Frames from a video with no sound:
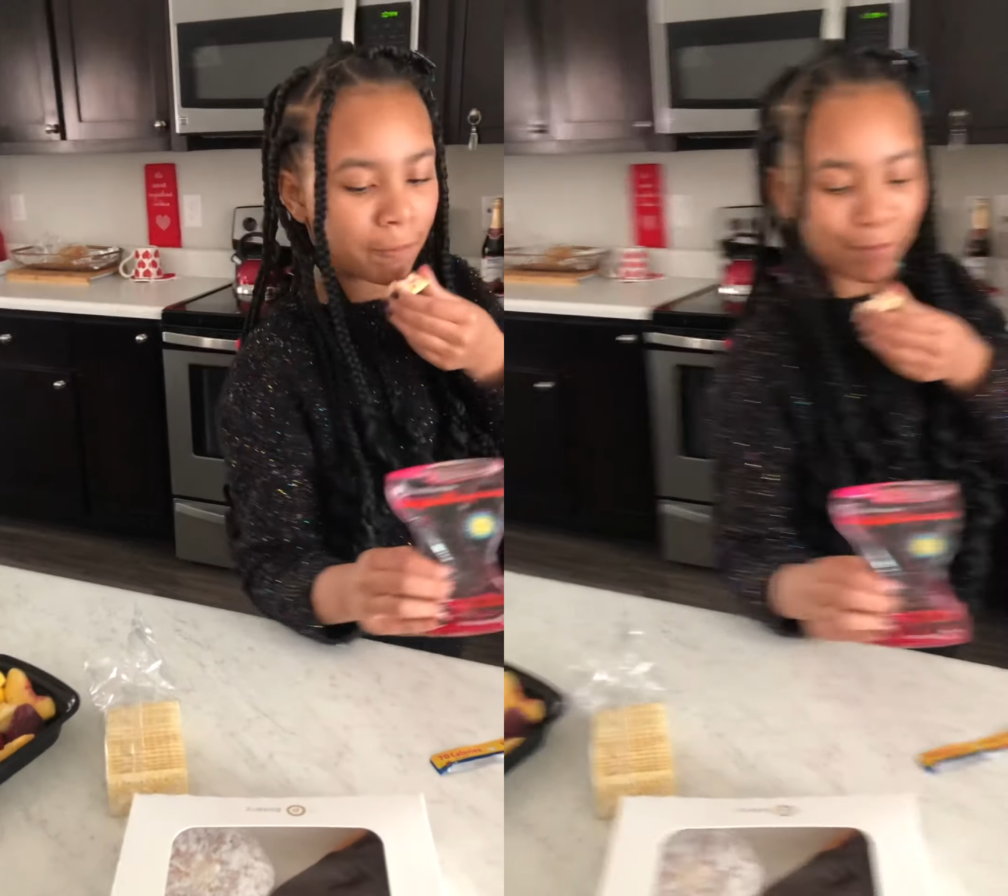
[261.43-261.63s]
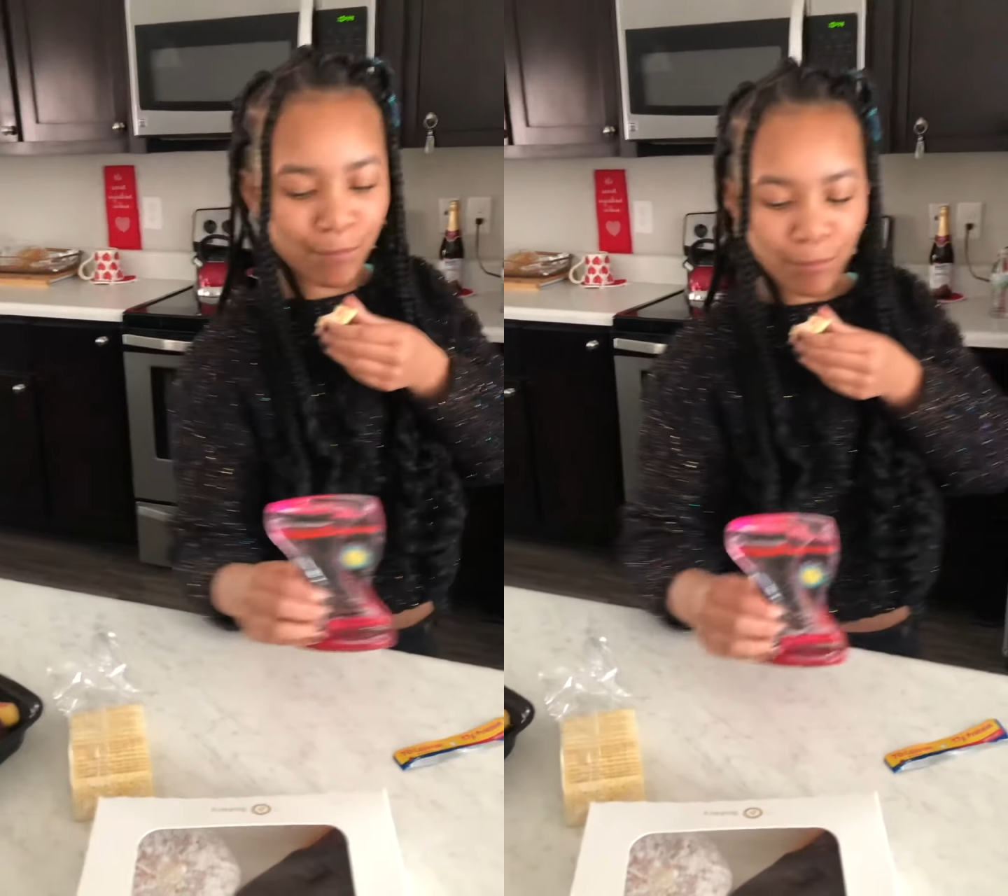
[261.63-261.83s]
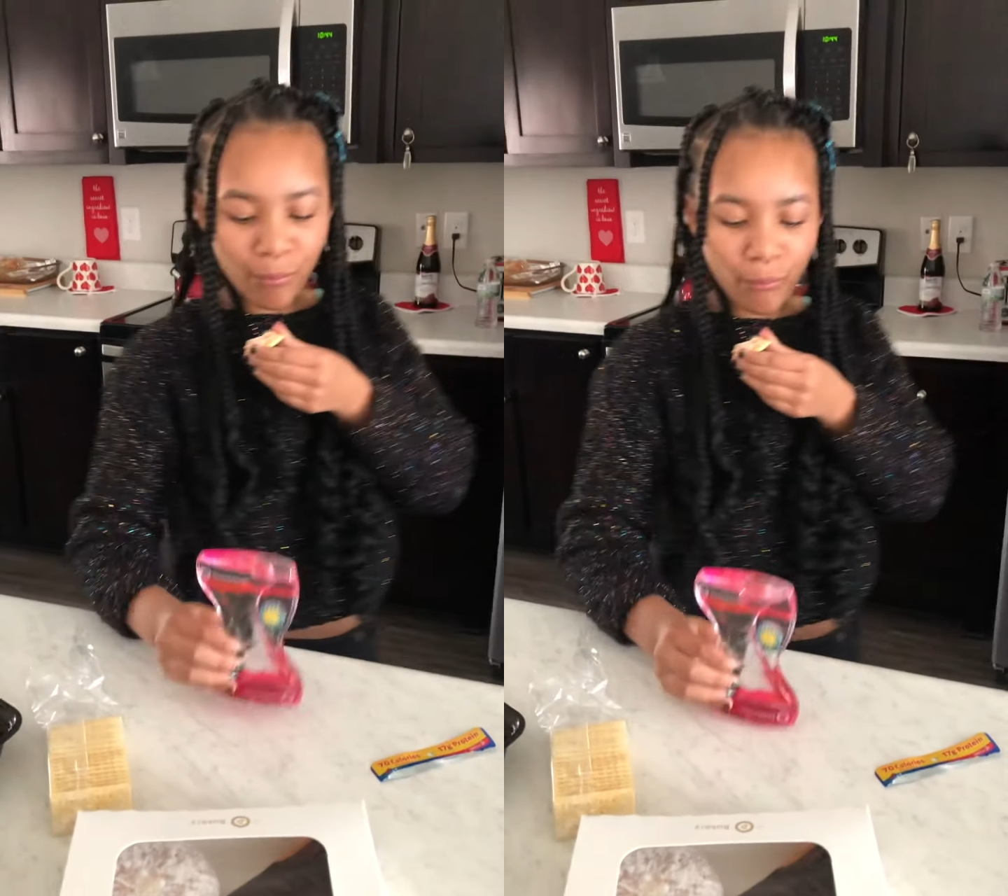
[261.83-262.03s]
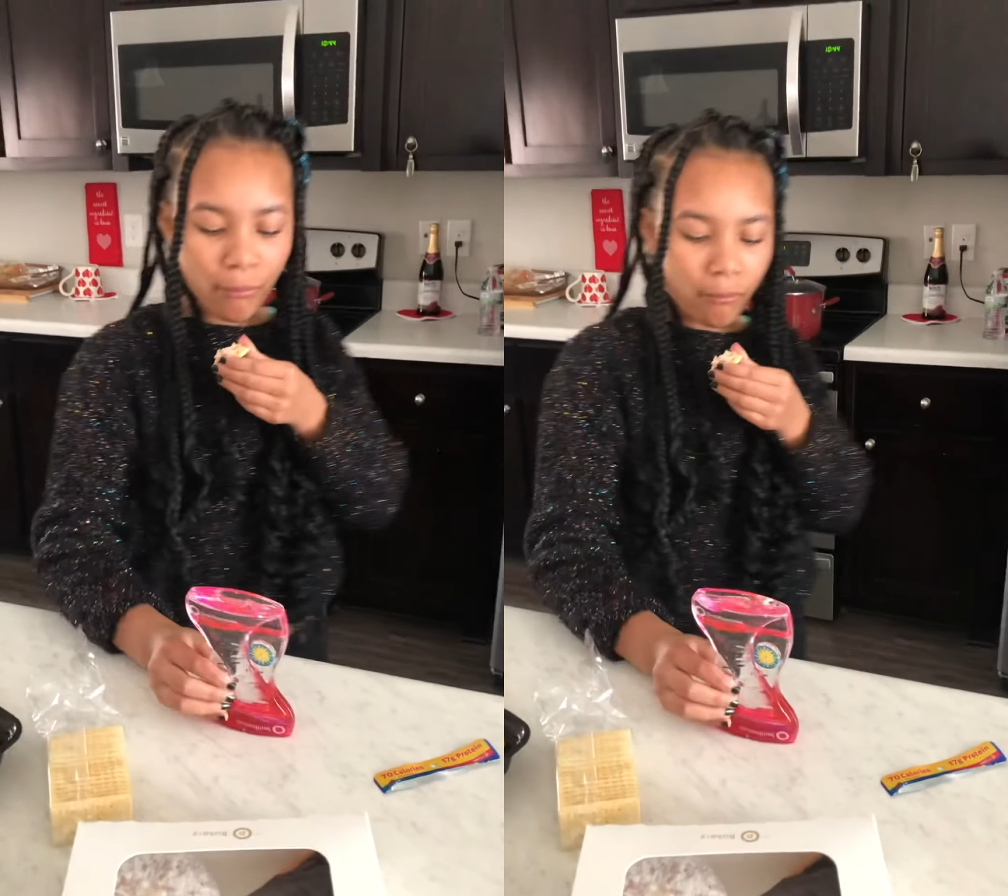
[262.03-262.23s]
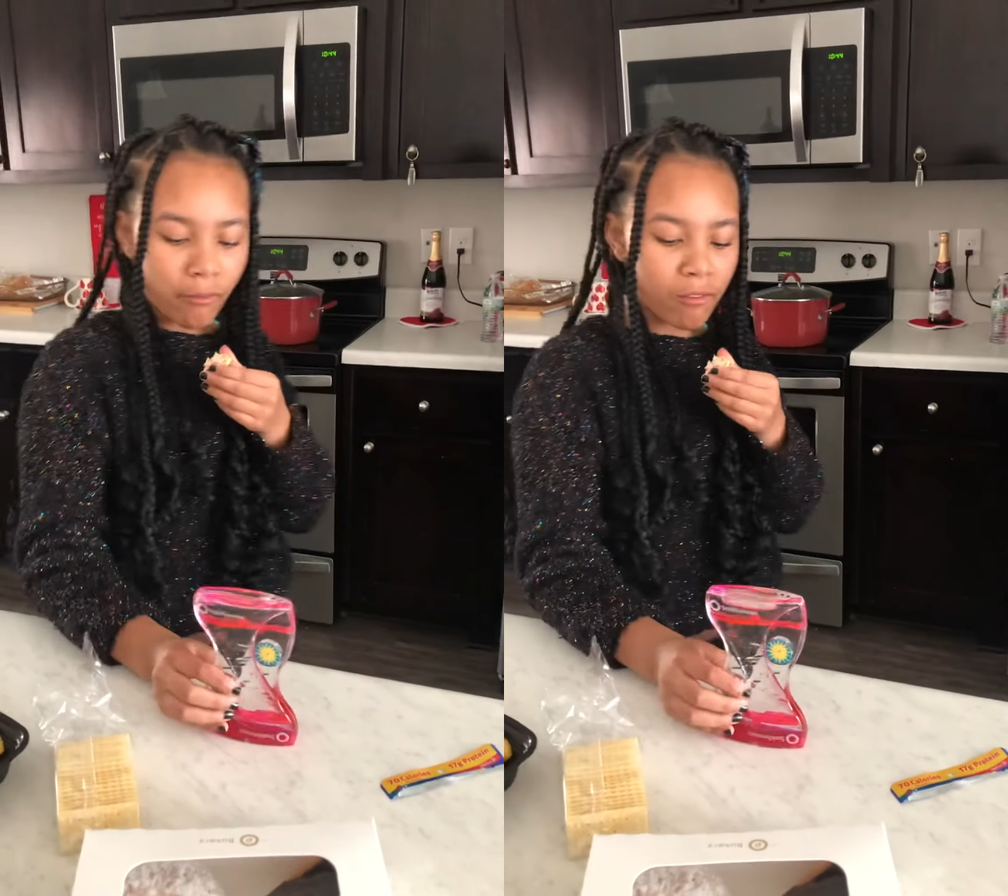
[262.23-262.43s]
feel to be
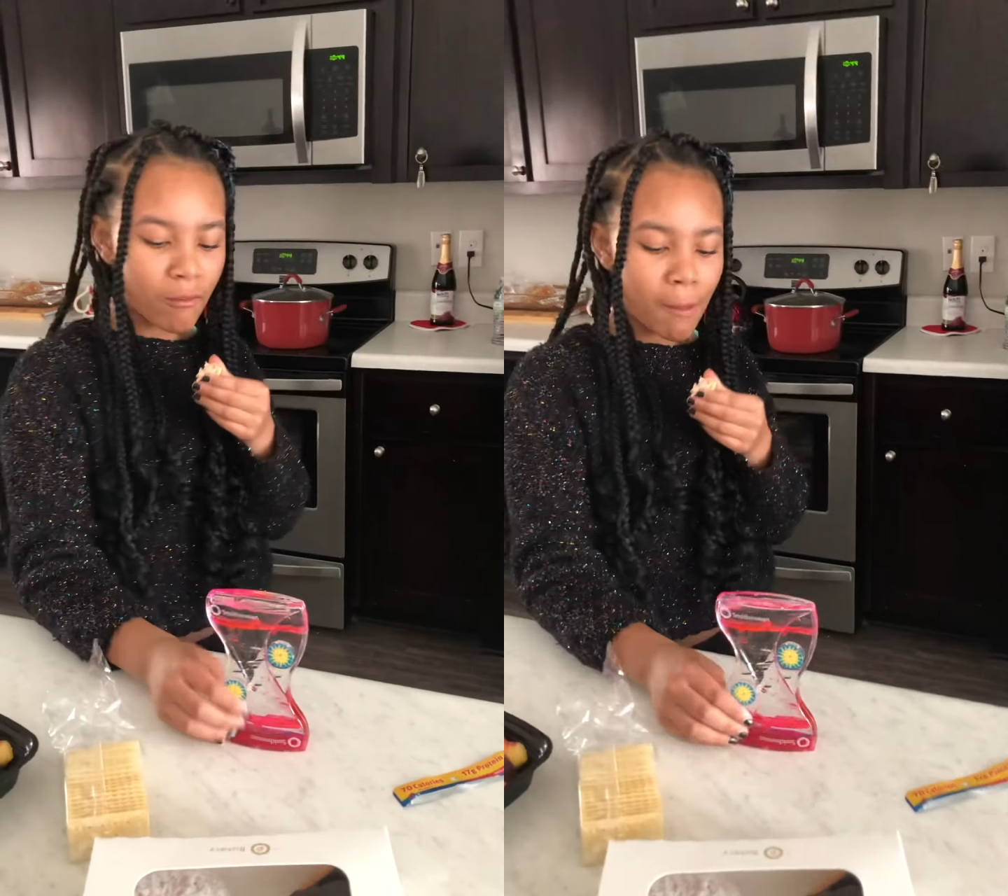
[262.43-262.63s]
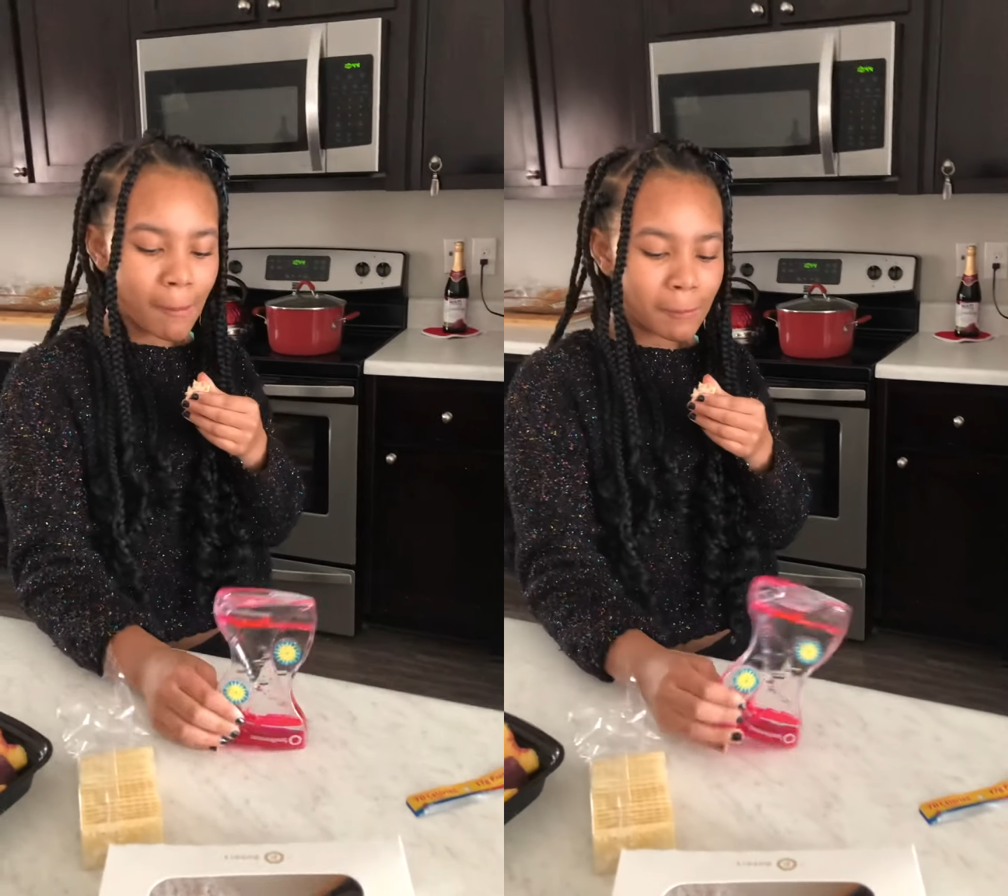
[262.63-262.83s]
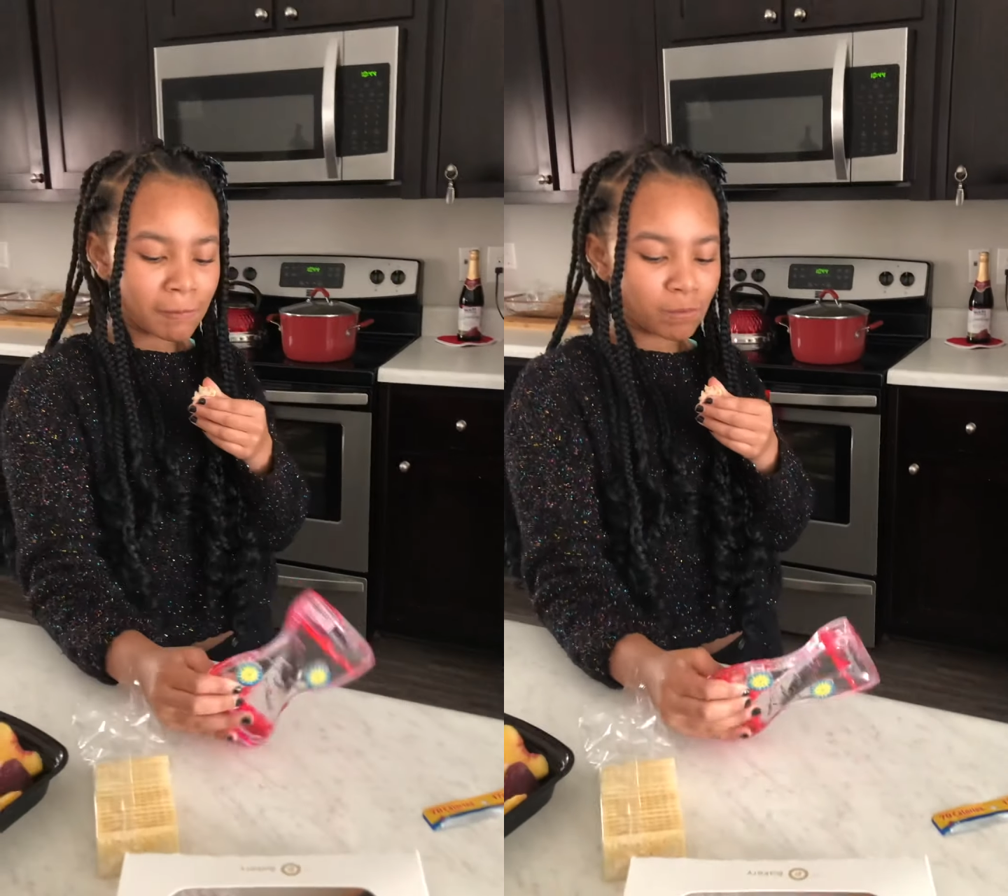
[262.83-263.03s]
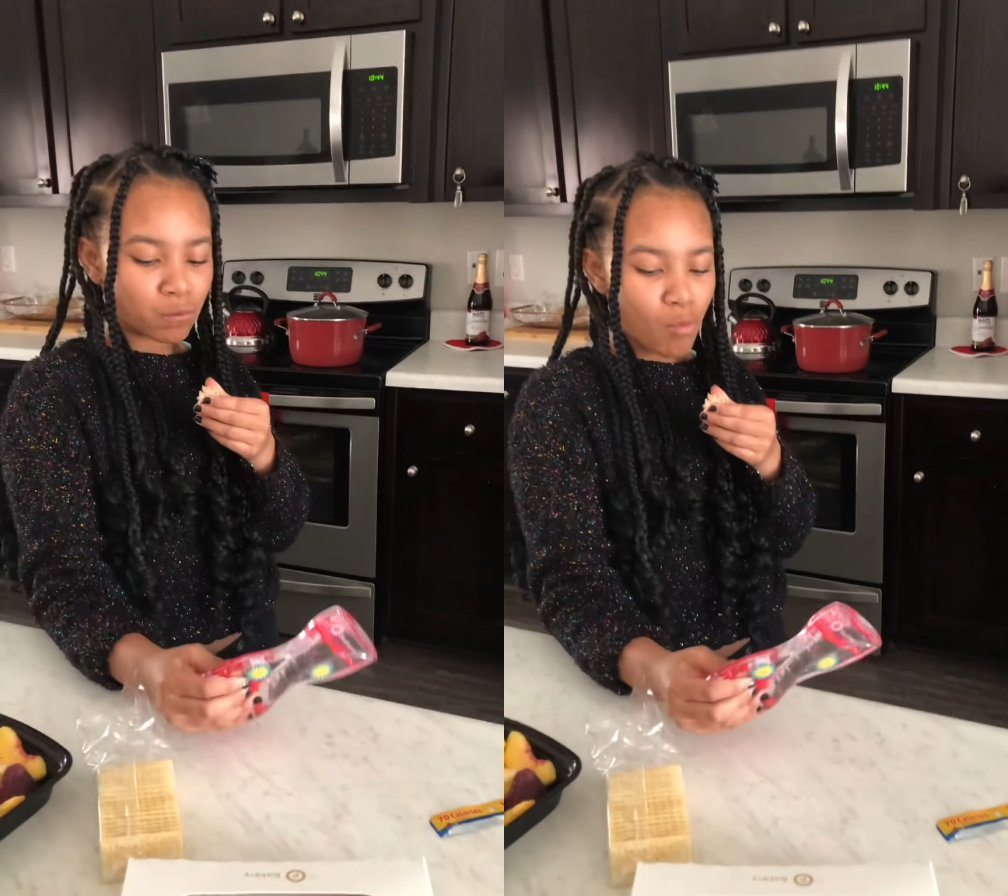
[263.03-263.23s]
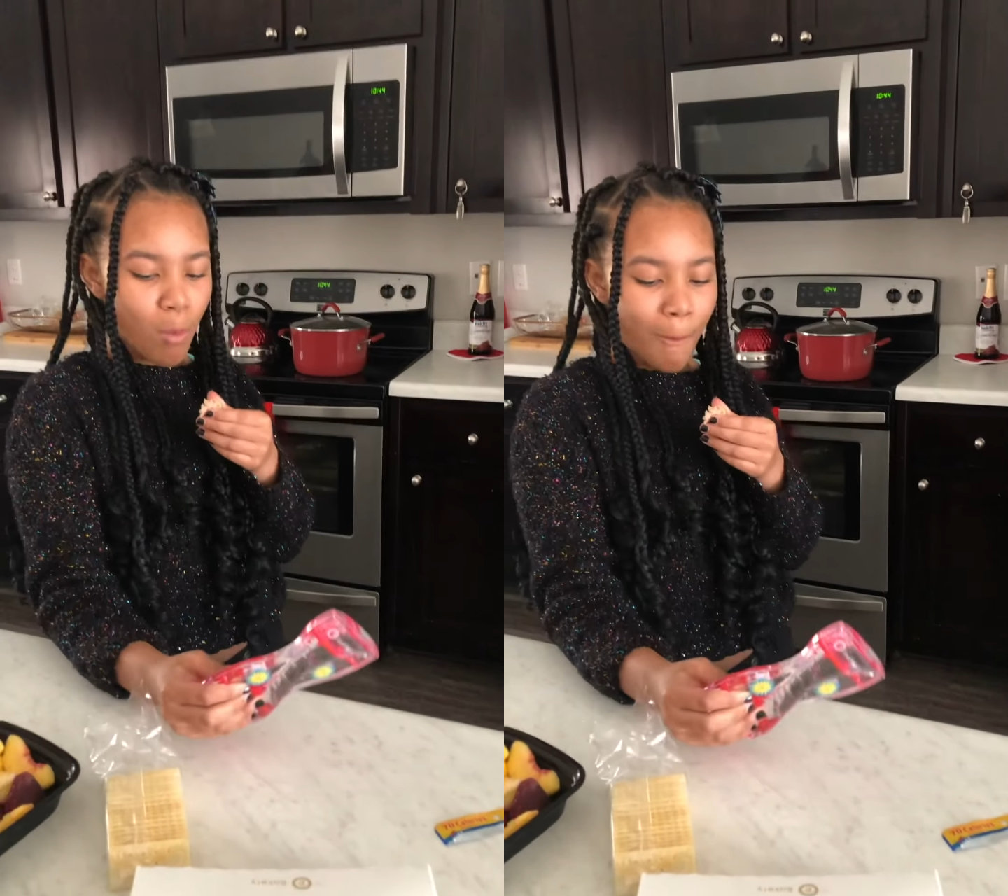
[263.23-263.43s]
going to school